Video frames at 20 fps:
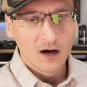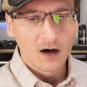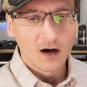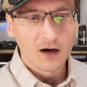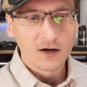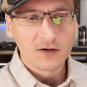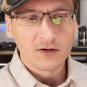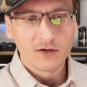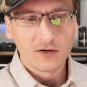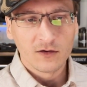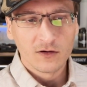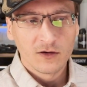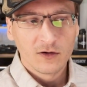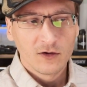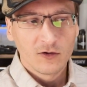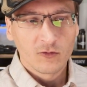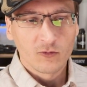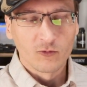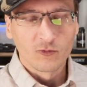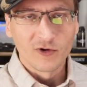
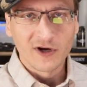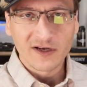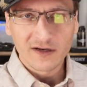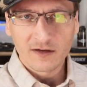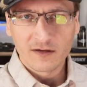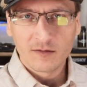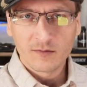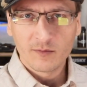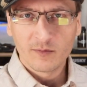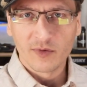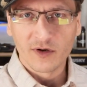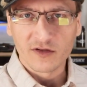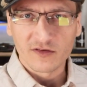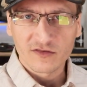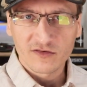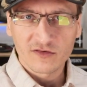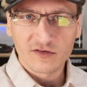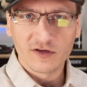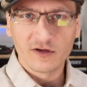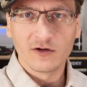unwritten but
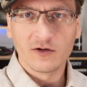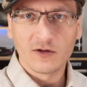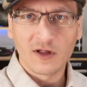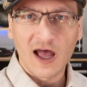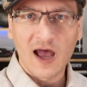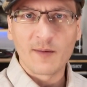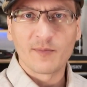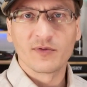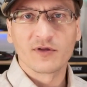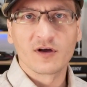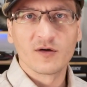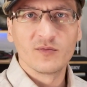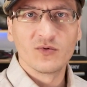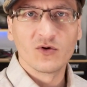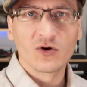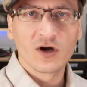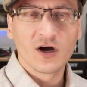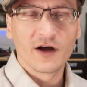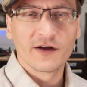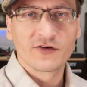still
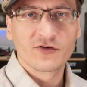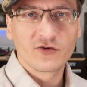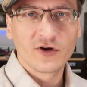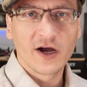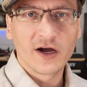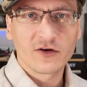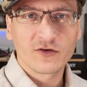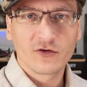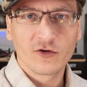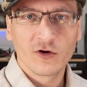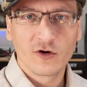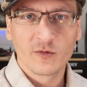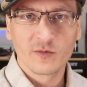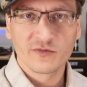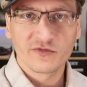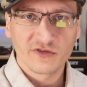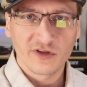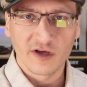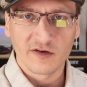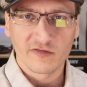applicable contract
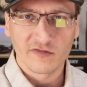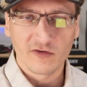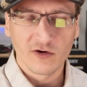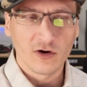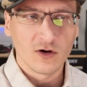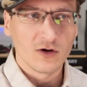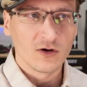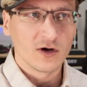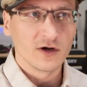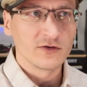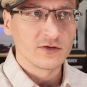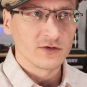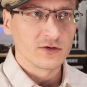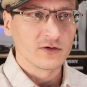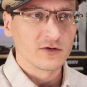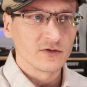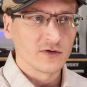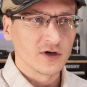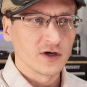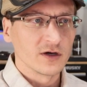terms that fall
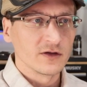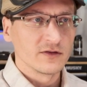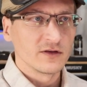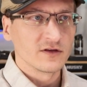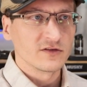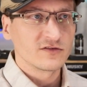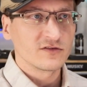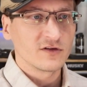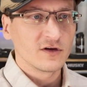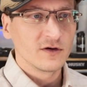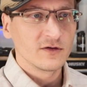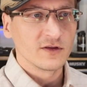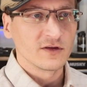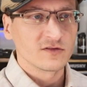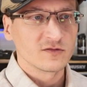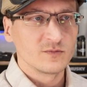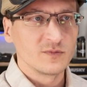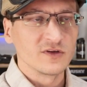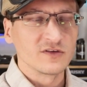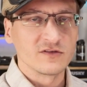under this
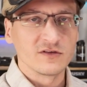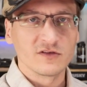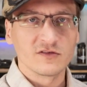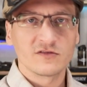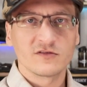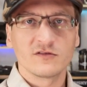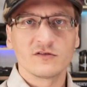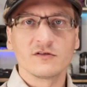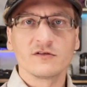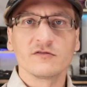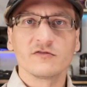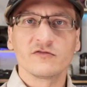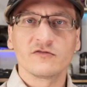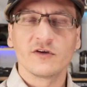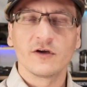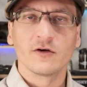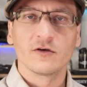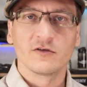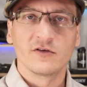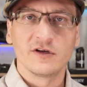Business
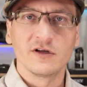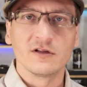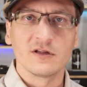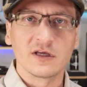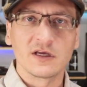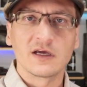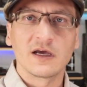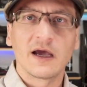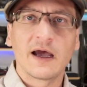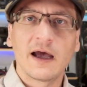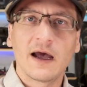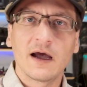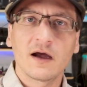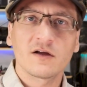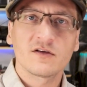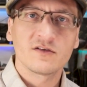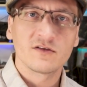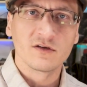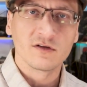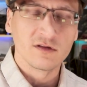Fair Dealing
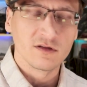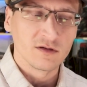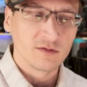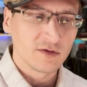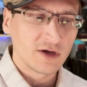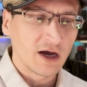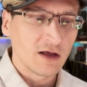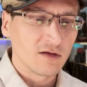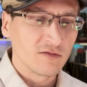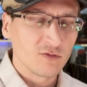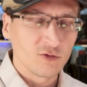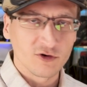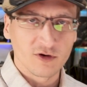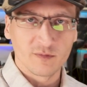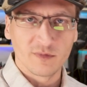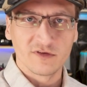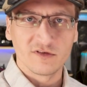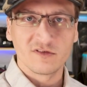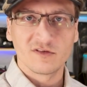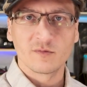Act, the California
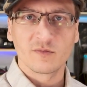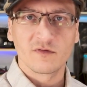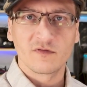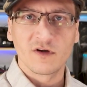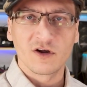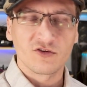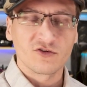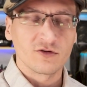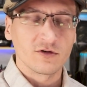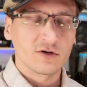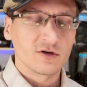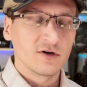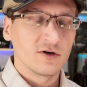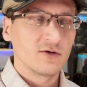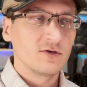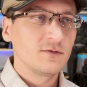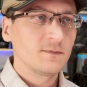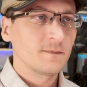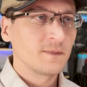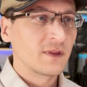Business and Professional
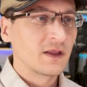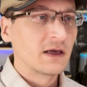Code.